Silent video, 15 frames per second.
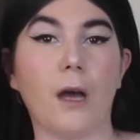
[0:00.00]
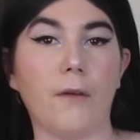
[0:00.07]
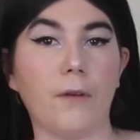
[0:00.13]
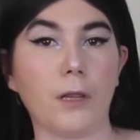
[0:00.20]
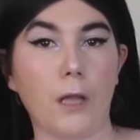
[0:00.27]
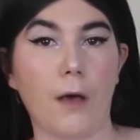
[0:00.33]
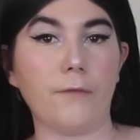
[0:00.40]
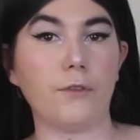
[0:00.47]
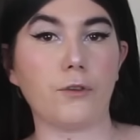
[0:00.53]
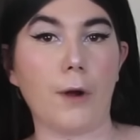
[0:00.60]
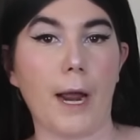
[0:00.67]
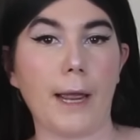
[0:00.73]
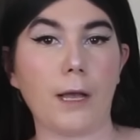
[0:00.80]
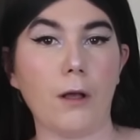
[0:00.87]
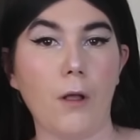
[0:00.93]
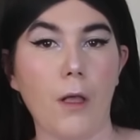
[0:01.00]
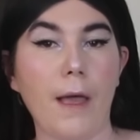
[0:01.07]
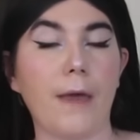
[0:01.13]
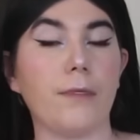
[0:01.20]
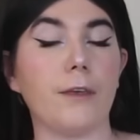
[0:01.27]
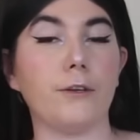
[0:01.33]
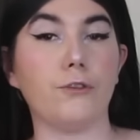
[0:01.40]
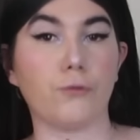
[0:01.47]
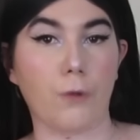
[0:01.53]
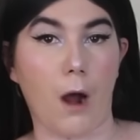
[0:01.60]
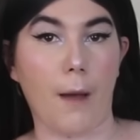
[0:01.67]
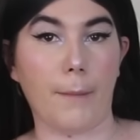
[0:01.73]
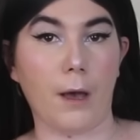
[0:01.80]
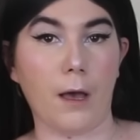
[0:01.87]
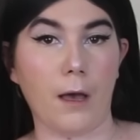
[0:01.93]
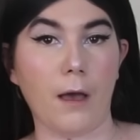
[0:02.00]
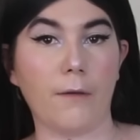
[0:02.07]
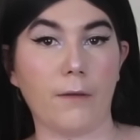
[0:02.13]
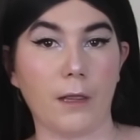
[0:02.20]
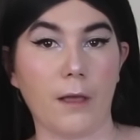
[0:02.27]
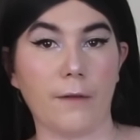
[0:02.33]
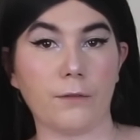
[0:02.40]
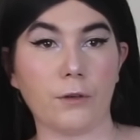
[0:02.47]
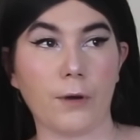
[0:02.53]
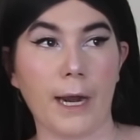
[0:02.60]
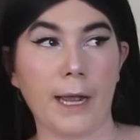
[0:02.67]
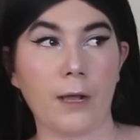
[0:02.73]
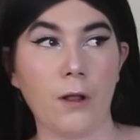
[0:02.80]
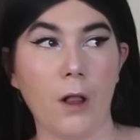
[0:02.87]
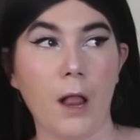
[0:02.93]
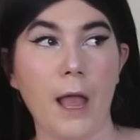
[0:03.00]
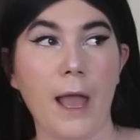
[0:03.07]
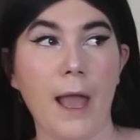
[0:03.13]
of a love triangle and the drama of a love triangle.